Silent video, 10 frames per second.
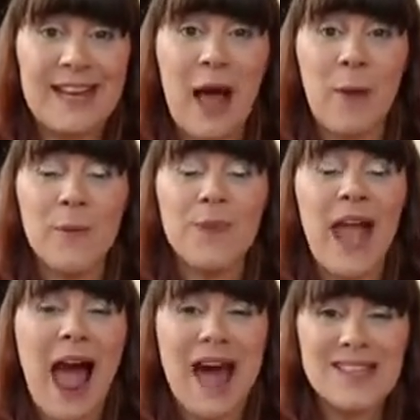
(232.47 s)
Now,
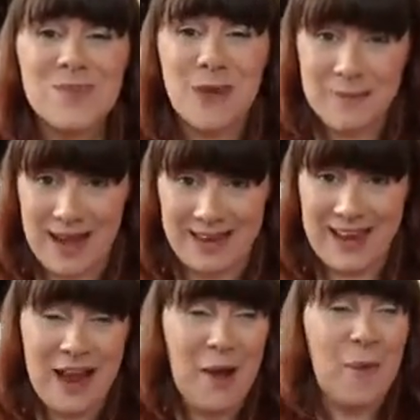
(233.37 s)
as women,
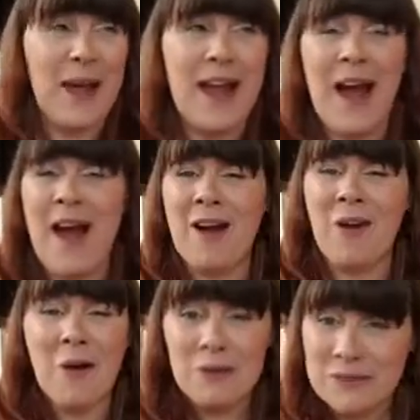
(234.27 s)
we are
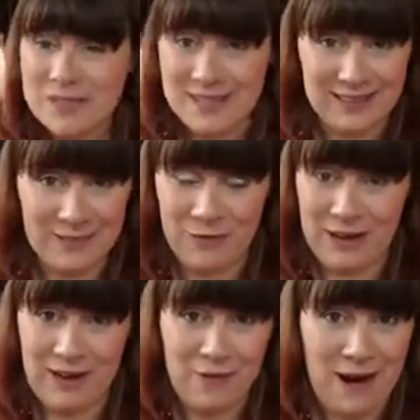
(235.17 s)
constantly
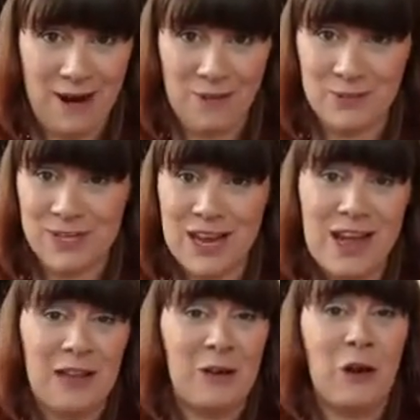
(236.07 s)
running around,
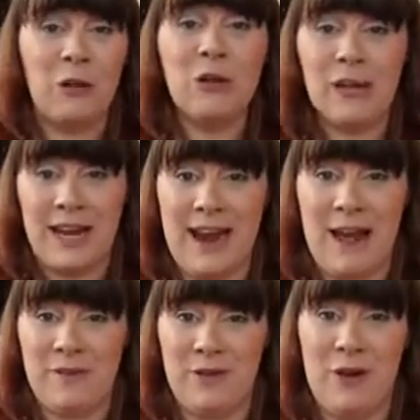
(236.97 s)
you know, looking
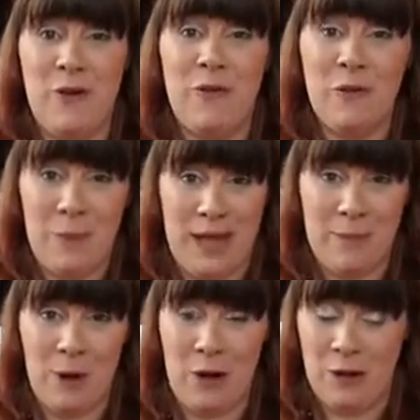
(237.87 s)
after other
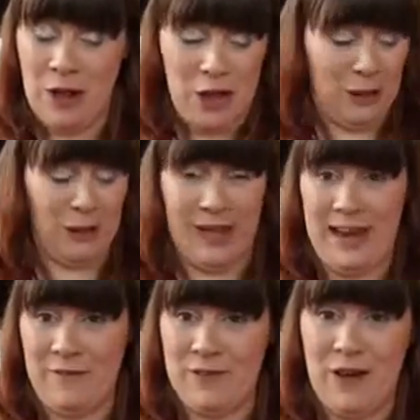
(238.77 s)
people, looking
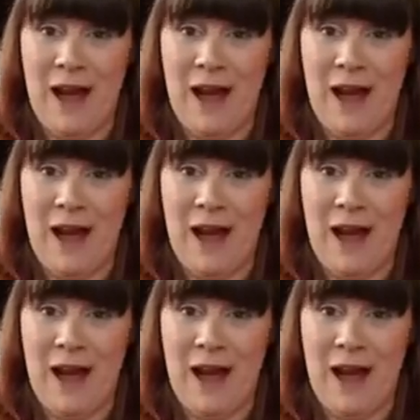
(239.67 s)
after